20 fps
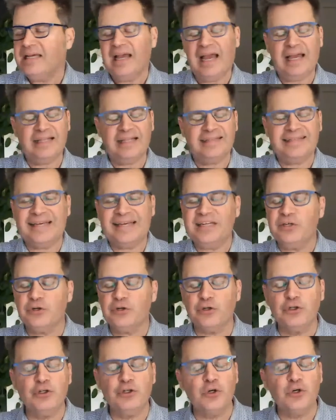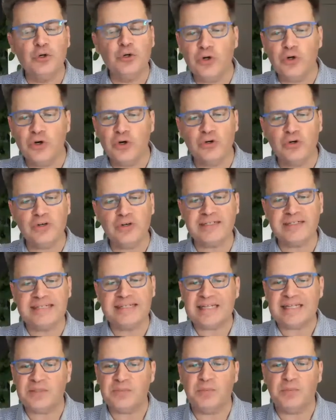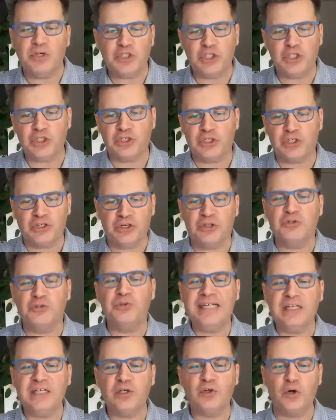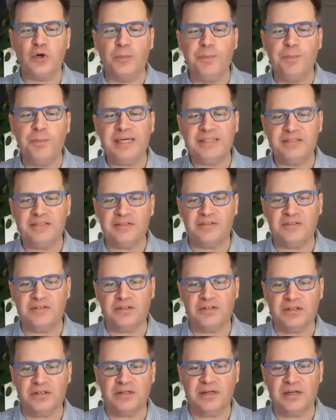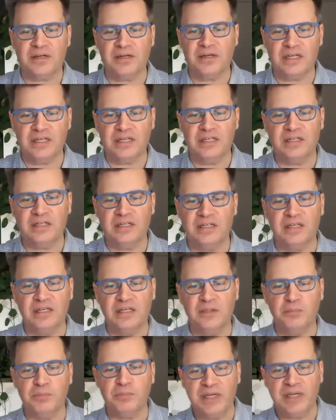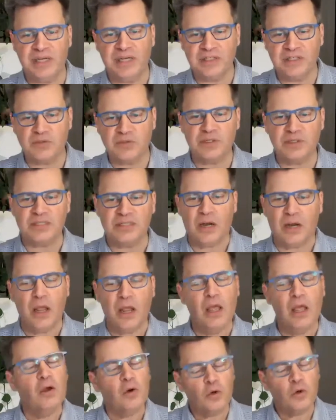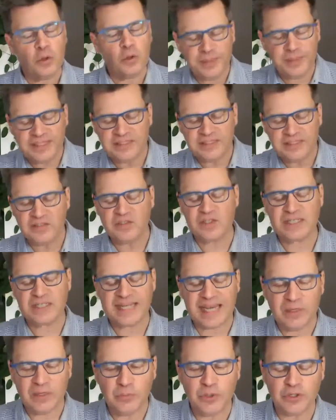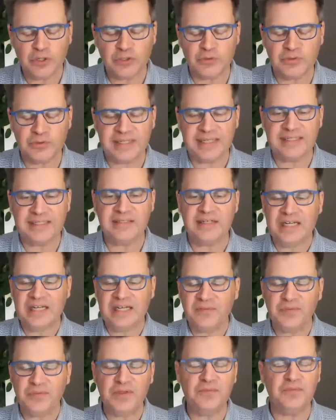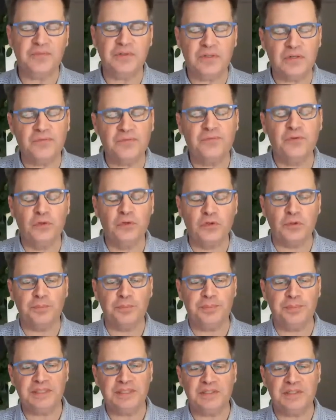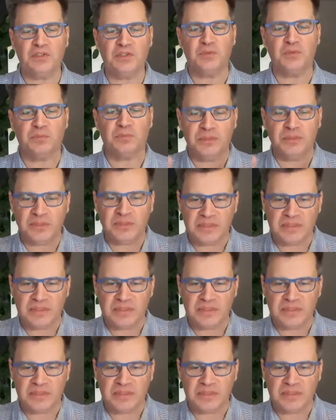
Then you're no longer that much a real competitor in bringing it together. Competitors can work together even if they are full competitors, but